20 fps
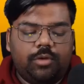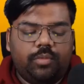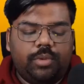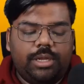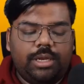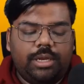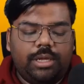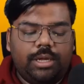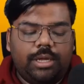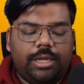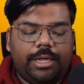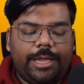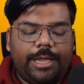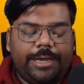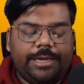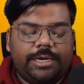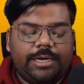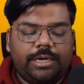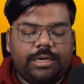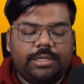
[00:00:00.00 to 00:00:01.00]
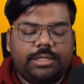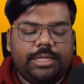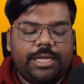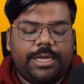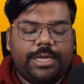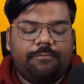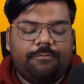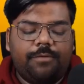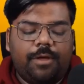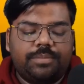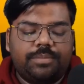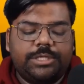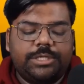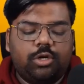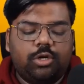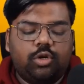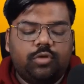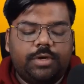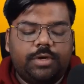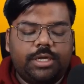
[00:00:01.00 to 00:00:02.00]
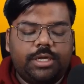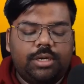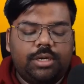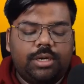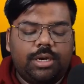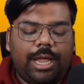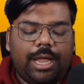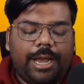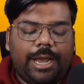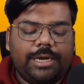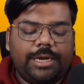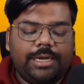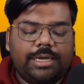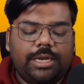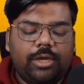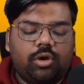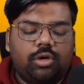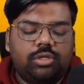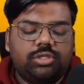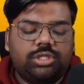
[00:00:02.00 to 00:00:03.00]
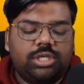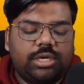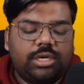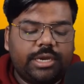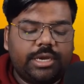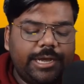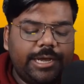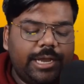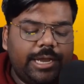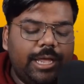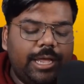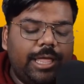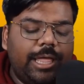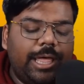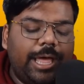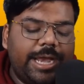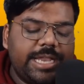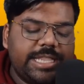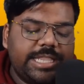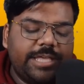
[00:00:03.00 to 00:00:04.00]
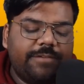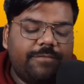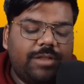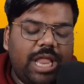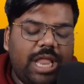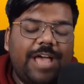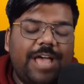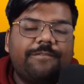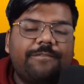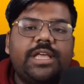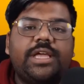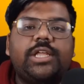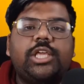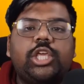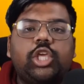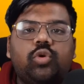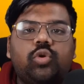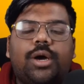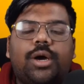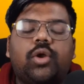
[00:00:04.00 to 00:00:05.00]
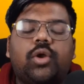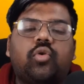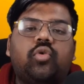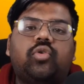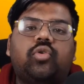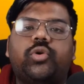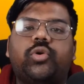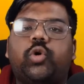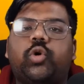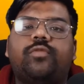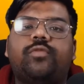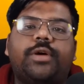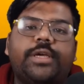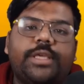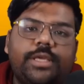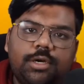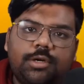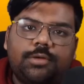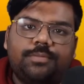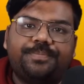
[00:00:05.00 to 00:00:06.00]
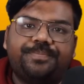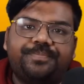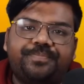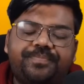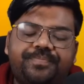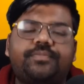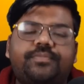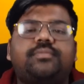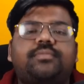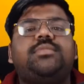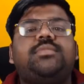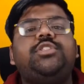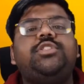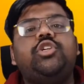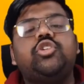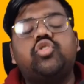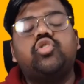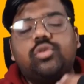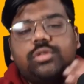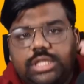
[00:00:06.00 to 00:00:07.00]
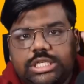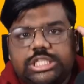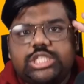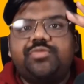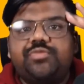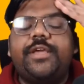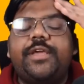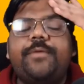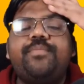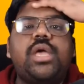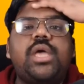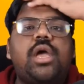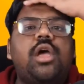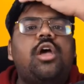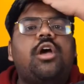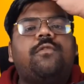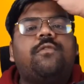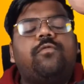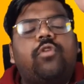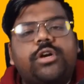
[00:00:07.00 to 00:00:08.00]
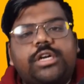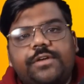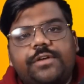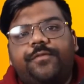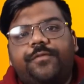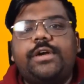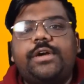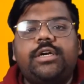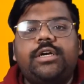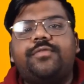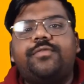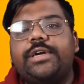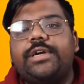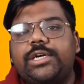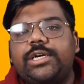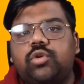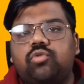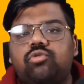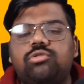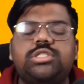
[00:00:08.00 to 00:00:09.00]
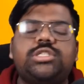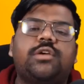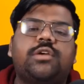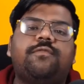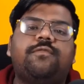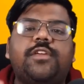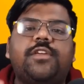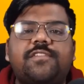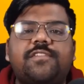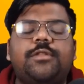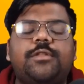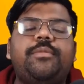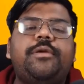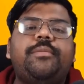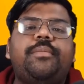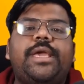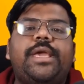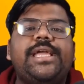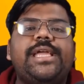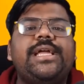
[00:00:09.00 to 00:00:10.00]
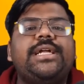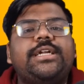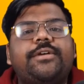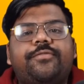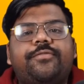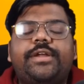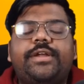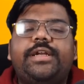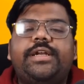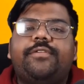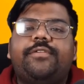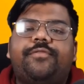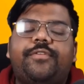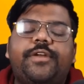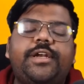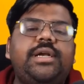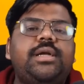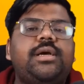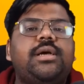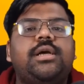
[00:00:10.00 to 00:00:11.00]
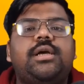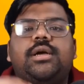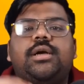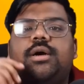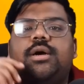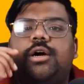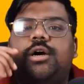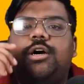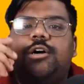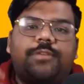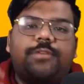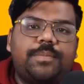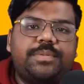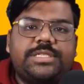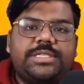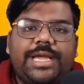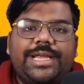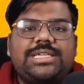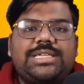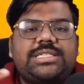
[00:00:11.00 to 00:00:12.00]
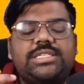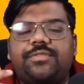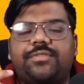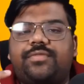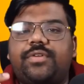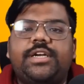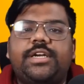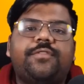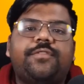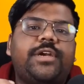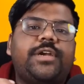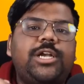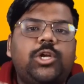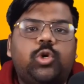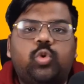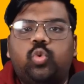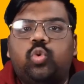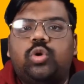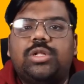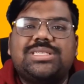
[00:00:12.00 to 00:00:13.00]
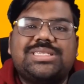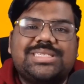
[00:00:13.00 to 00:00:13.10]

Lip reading: will enter their website over here and click on generate, and they will have their QR code over here. So this way, for different tools, we will be making different websites, different Google